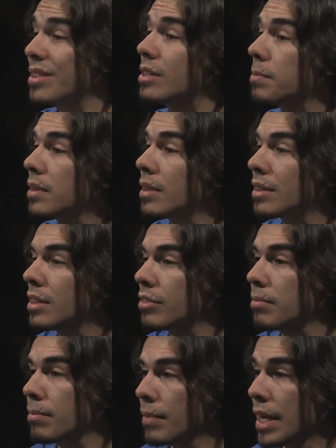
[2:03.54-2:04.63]
something like this
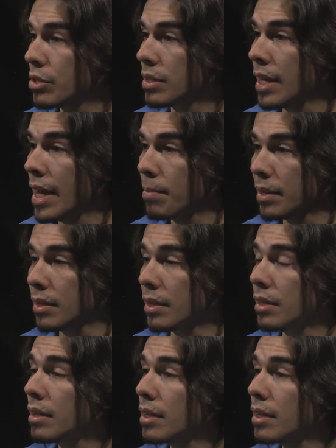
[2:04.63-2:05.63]
from actually happening then?